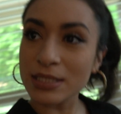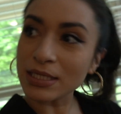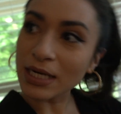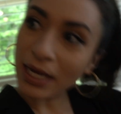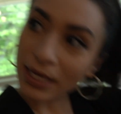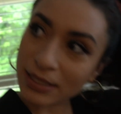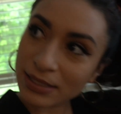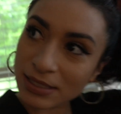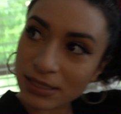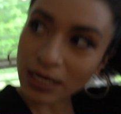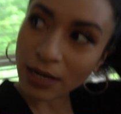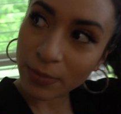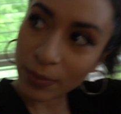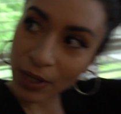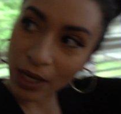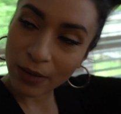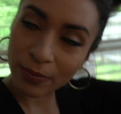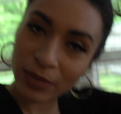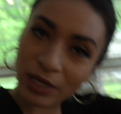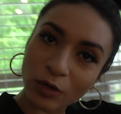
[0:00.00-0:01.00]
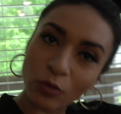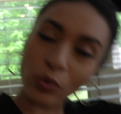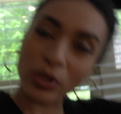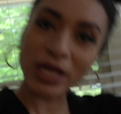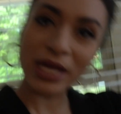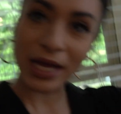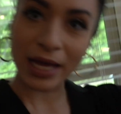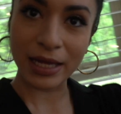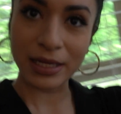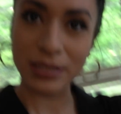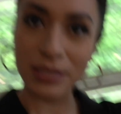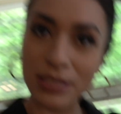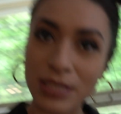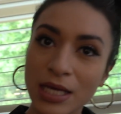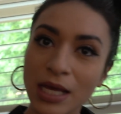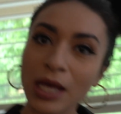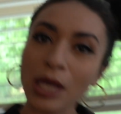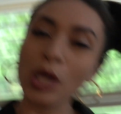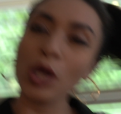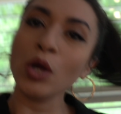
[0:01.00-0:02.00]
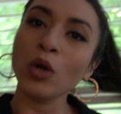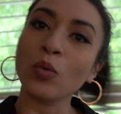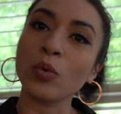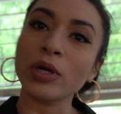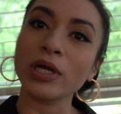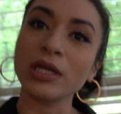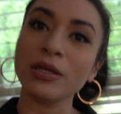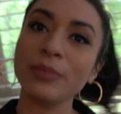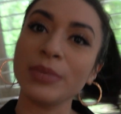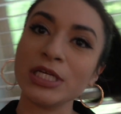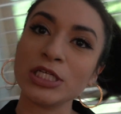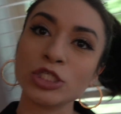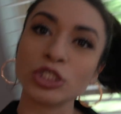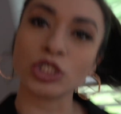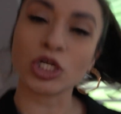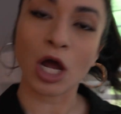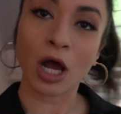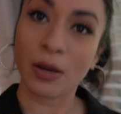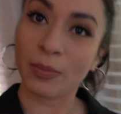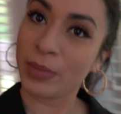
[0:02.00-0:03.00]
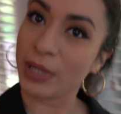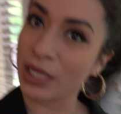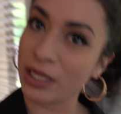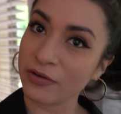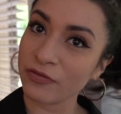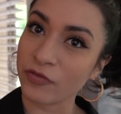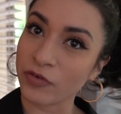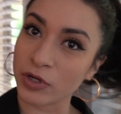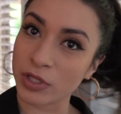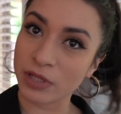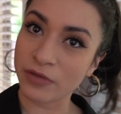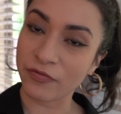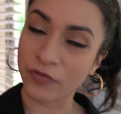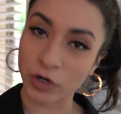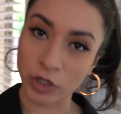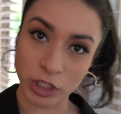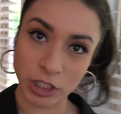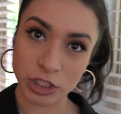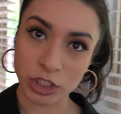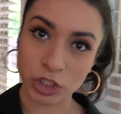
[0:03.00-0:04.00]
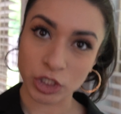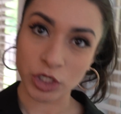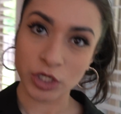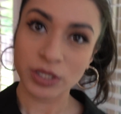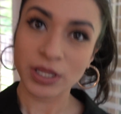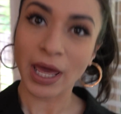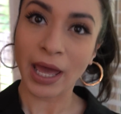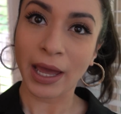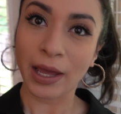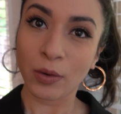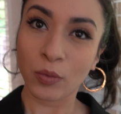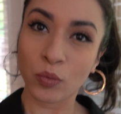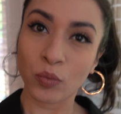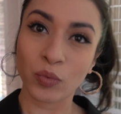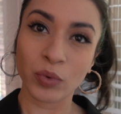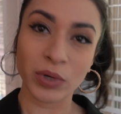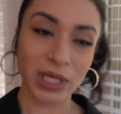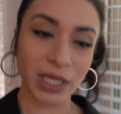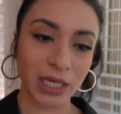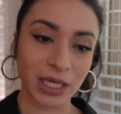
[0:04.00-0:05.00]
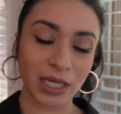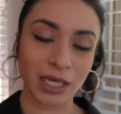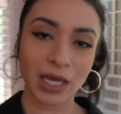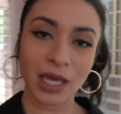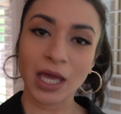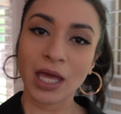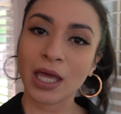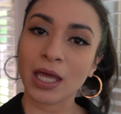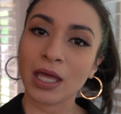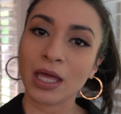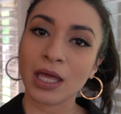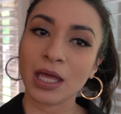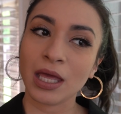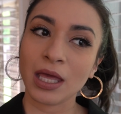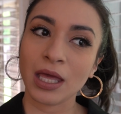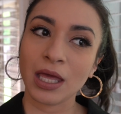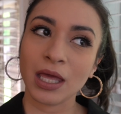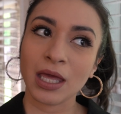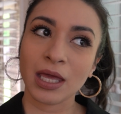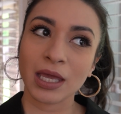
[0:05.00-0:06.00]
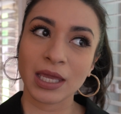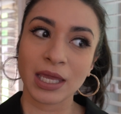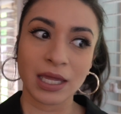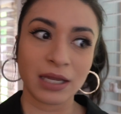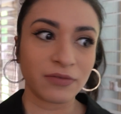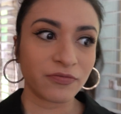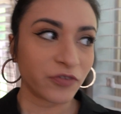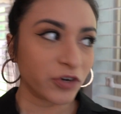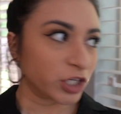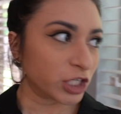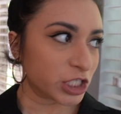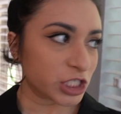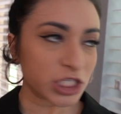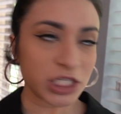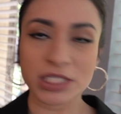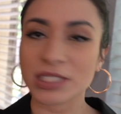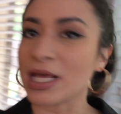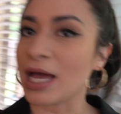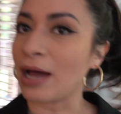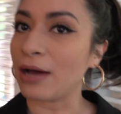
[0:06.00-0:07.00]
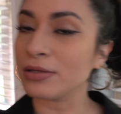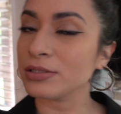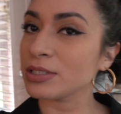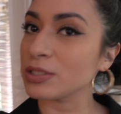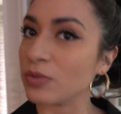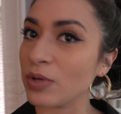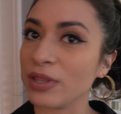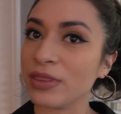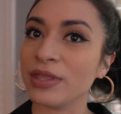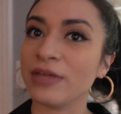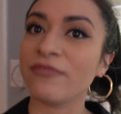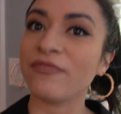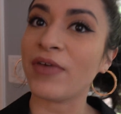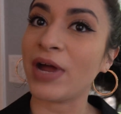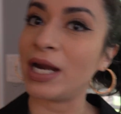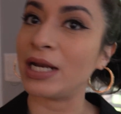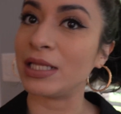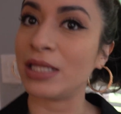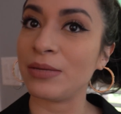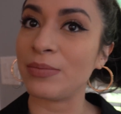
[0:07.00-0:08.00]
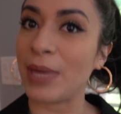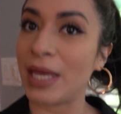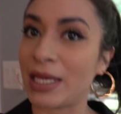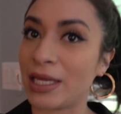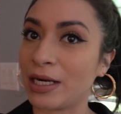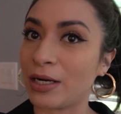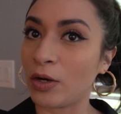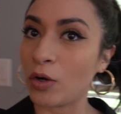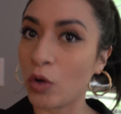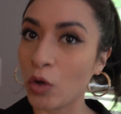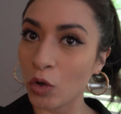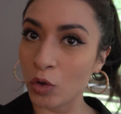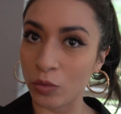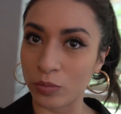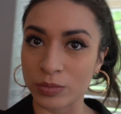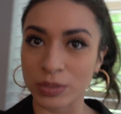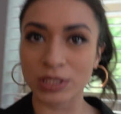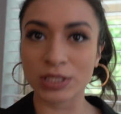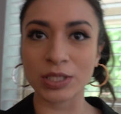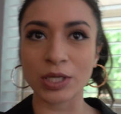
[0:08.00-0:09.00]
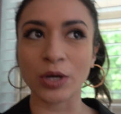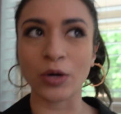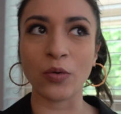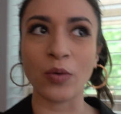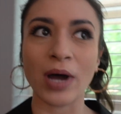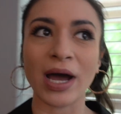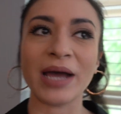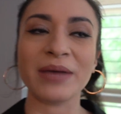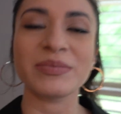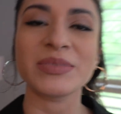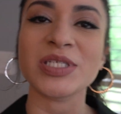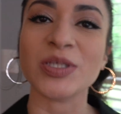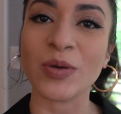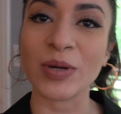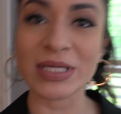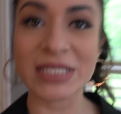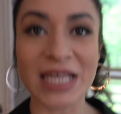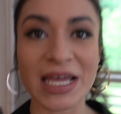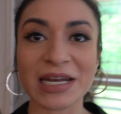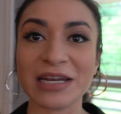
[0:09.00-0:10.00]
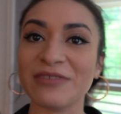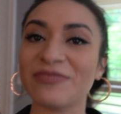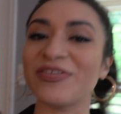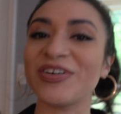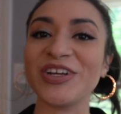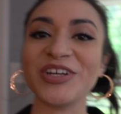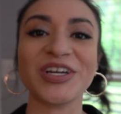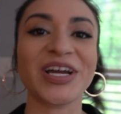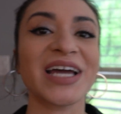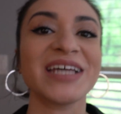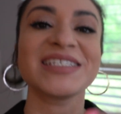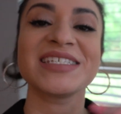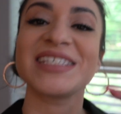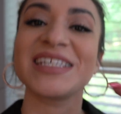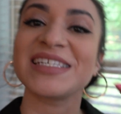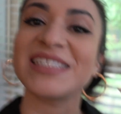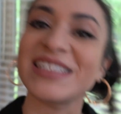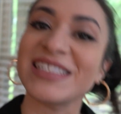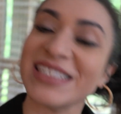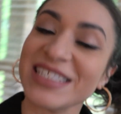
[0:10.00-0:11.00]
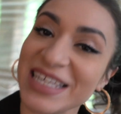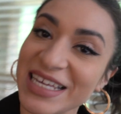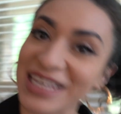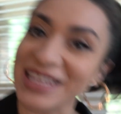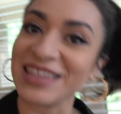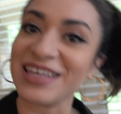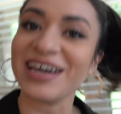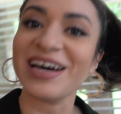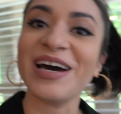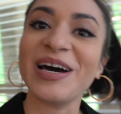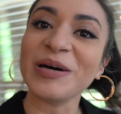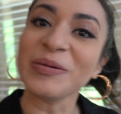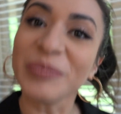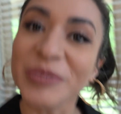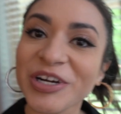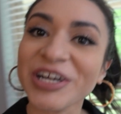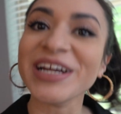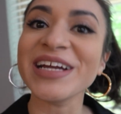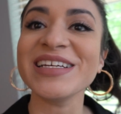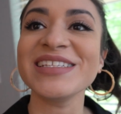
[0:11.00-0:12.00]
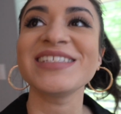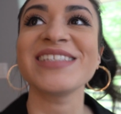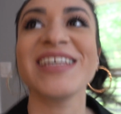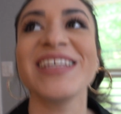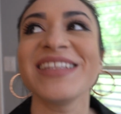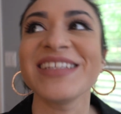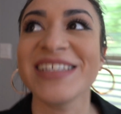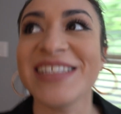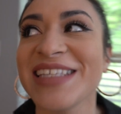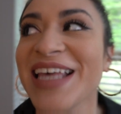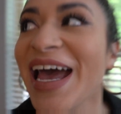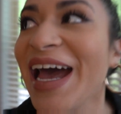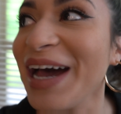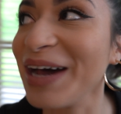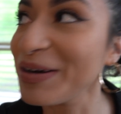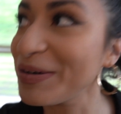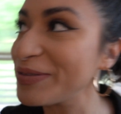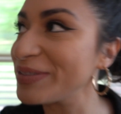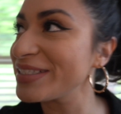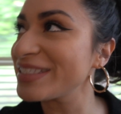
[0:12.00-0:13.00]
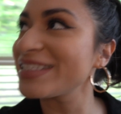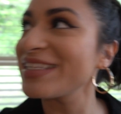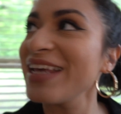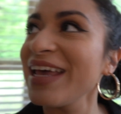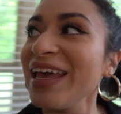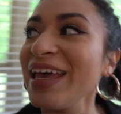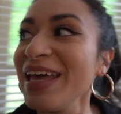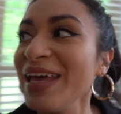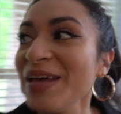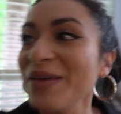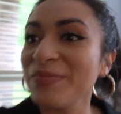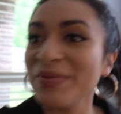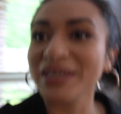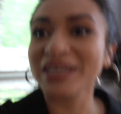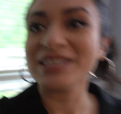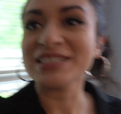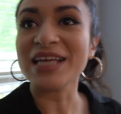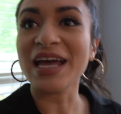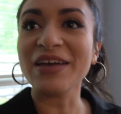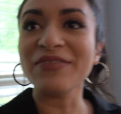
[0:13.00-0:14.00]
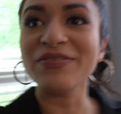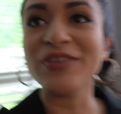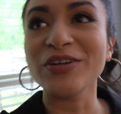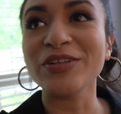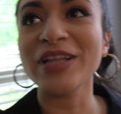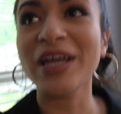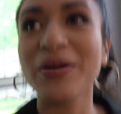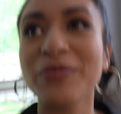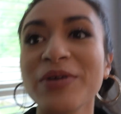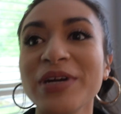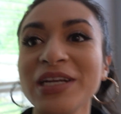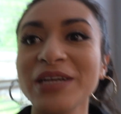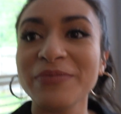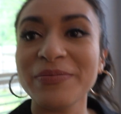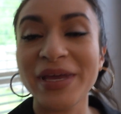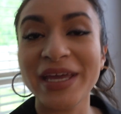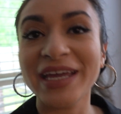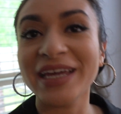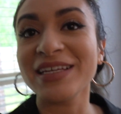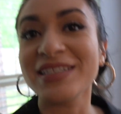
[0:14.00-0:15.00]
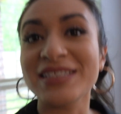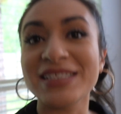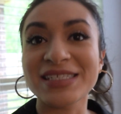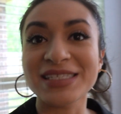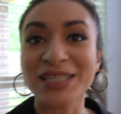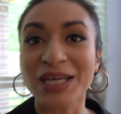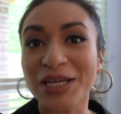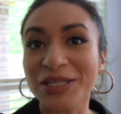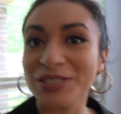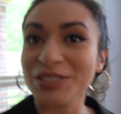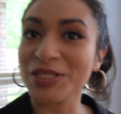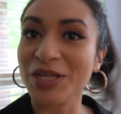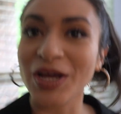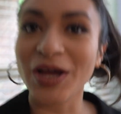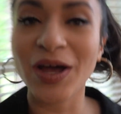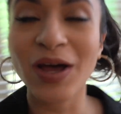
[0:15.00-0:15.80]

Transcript: next upcoming weekend, we're gonna be shopping for the furniture that we can furnish this house with and finally make it a home. So I'm so excited for you guys to see the upgrades in this house because I feel like we're gonna make it such